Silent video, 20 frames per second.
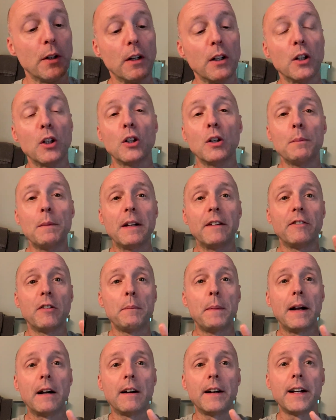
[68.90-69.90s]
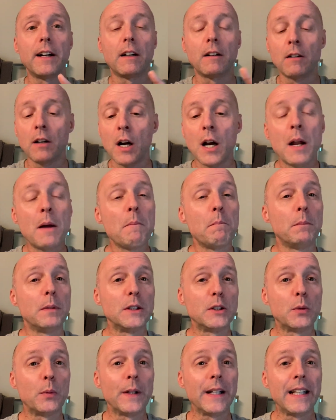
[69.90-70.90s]
a little bit of a barrier
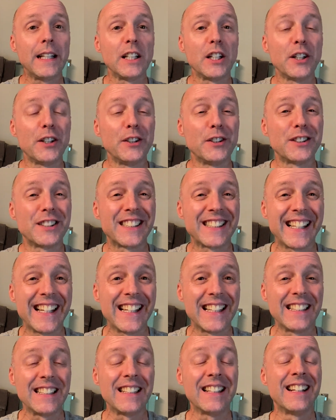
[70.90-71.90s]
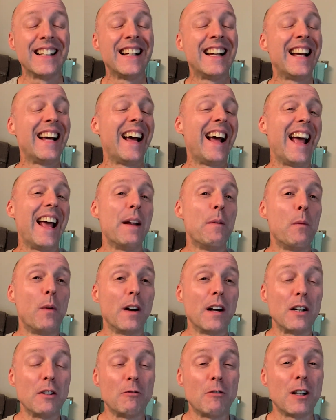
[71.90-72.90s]
between your skin and
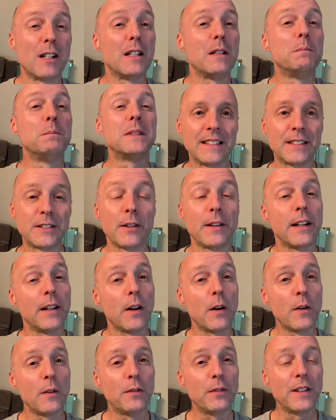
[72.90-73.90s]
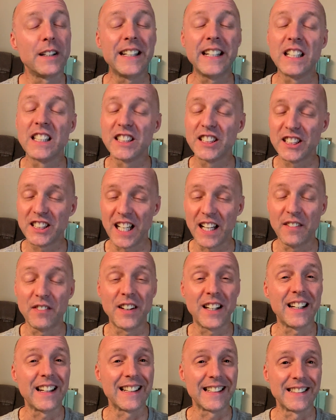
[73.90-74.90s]
where it rubs so that hopefully
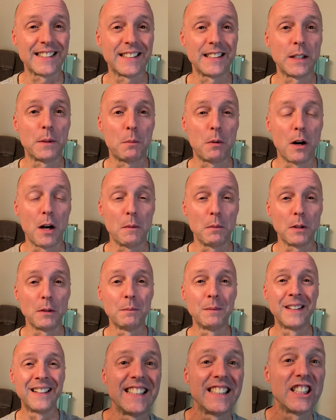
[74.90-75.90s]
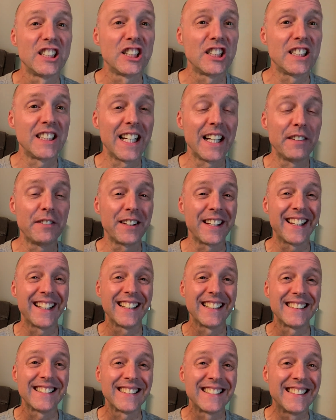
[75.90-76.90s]
chafing isn't a problem. Shave
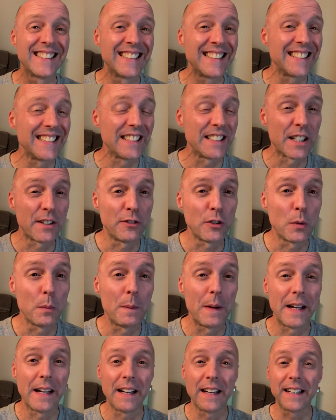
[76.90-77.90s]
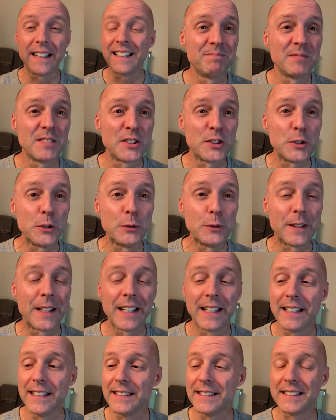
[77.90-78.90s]
kit, duffel bag,
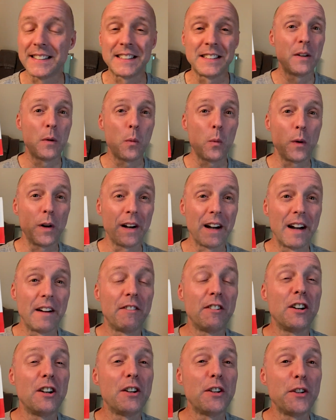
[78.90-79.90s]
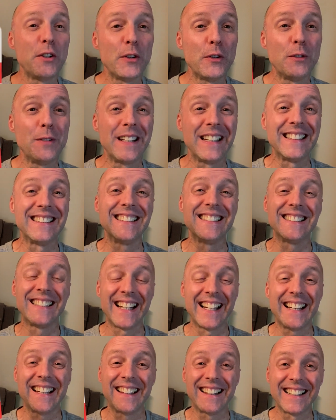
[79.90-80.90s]
suitcase, wherever you need to
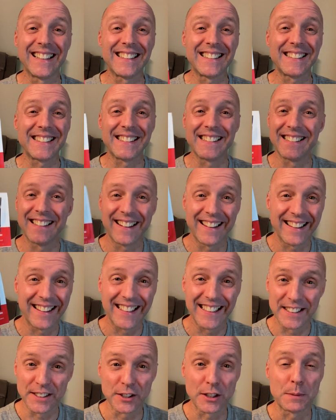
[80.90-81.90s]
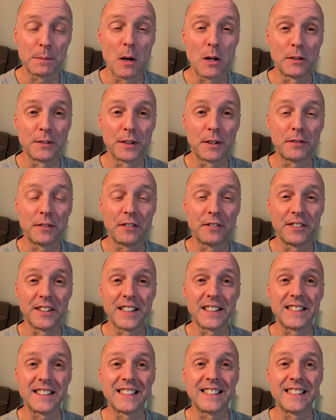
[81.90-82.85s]
take this, these are small enough to fit.